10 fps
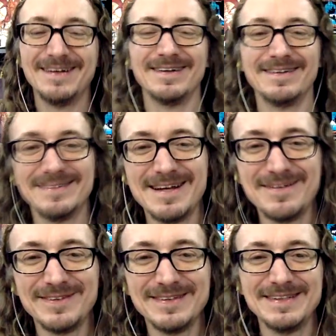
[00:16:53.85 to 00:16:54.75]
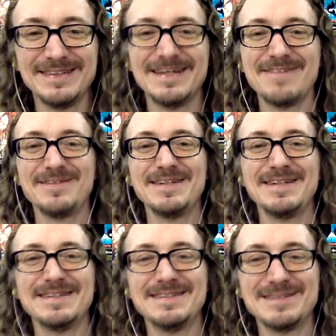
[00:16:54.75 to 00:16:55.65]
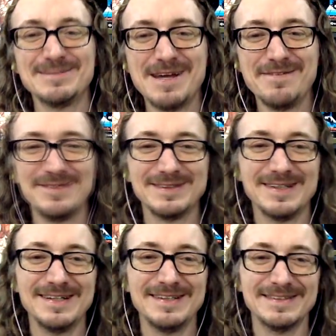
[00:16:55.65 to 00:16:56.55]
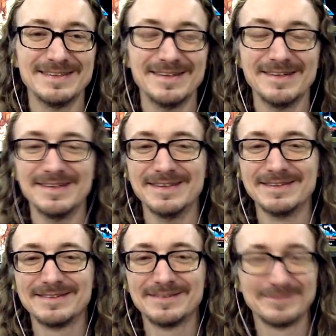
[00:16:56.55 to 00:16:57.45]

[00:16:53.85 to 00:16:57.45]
you definitely yeah, need, definitely need to do some heavy studies on this.